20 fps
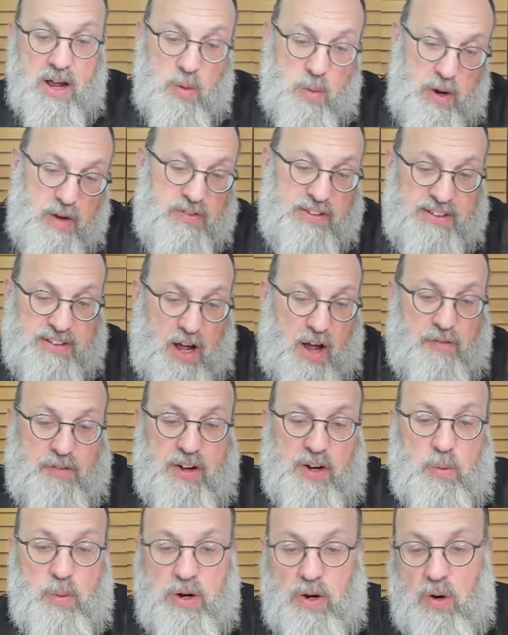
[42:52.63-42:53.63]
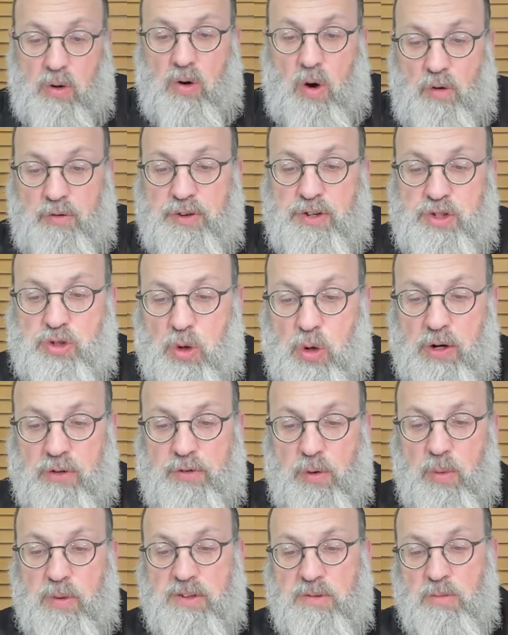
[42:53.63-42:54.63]
We have a suffix. We don't know for sure
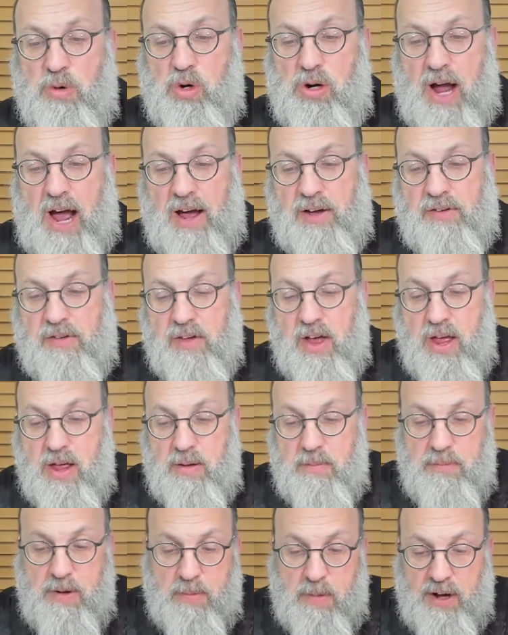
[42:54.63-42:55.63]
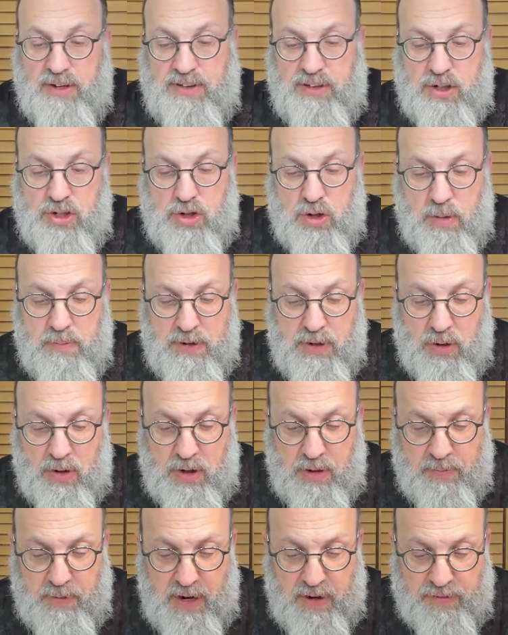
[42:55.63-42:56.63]
if it was mukach mimayis Yeshua
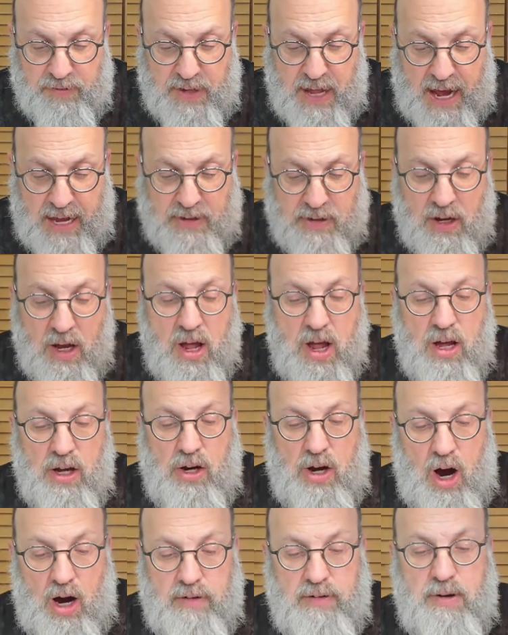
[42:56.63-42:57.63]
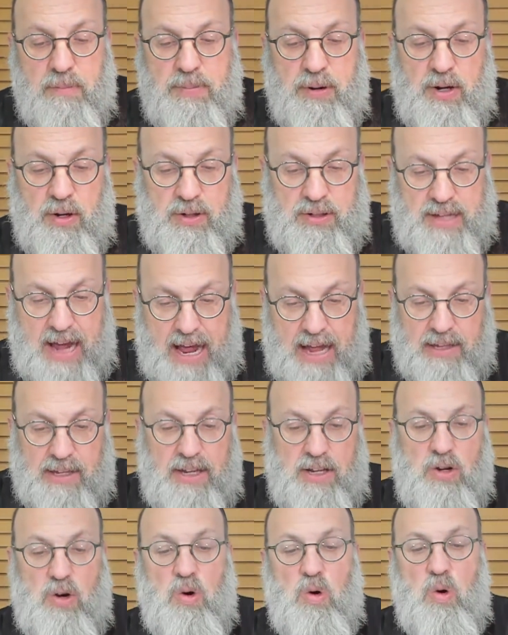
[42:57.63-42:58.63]
benonim. If not, karin
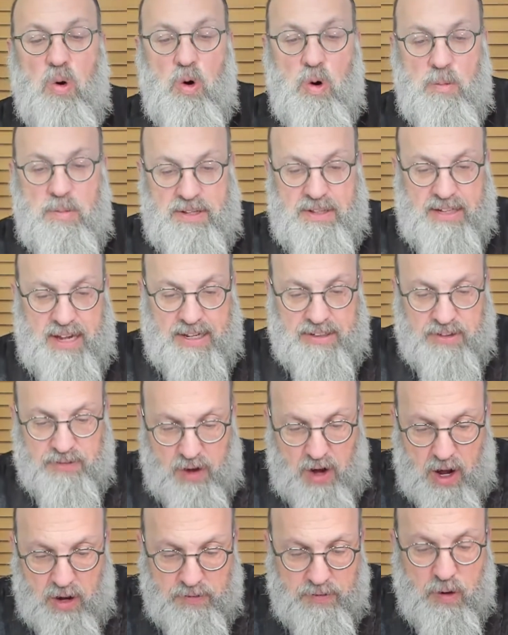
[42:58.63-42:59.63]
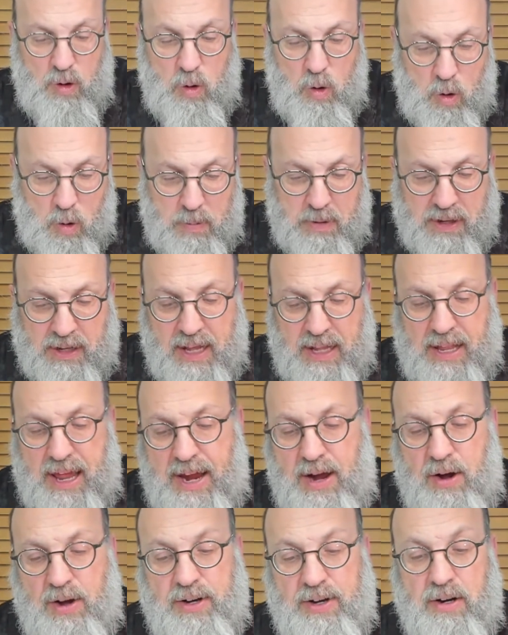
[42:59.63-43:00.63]
biyudalid ubetesvav
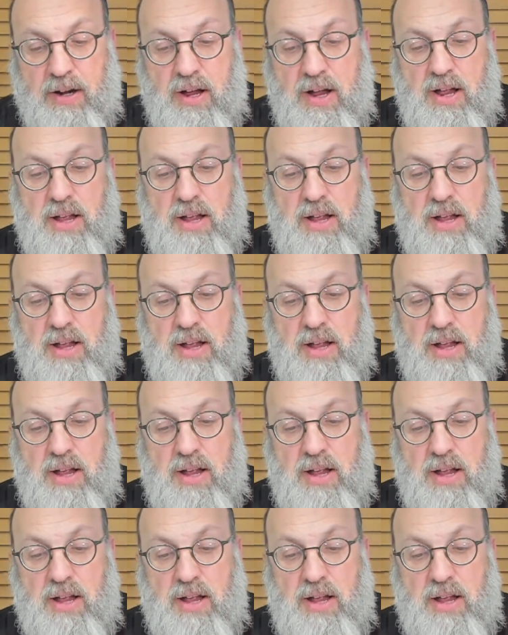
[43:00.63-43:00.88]
ubelelehim.